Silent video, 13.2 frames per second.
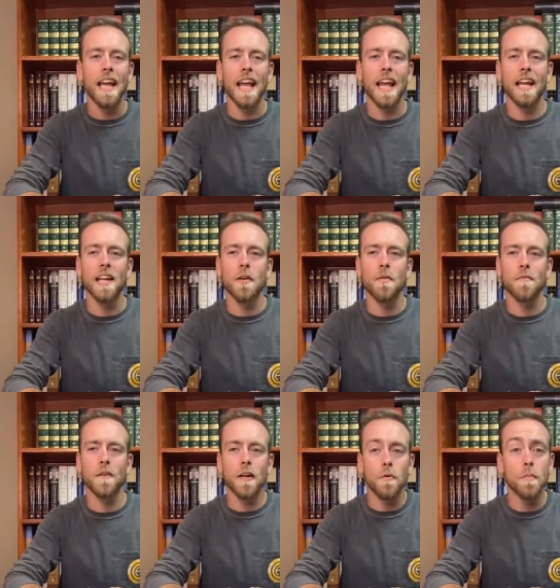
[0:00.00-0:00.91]
and uh, we
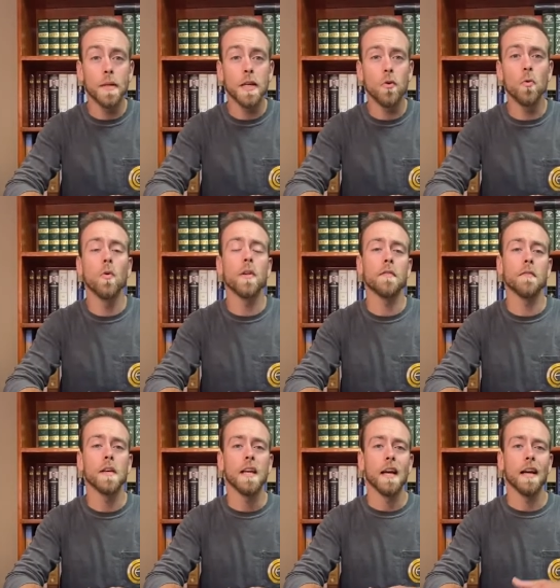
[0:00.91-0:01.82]
figured it would be cool
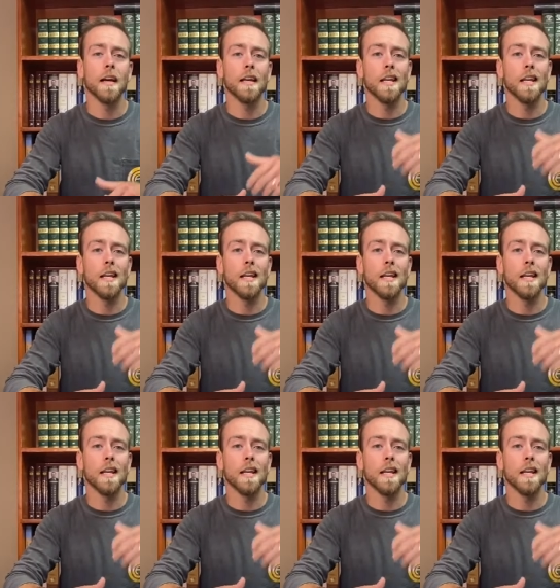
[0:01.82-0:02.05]
if uh,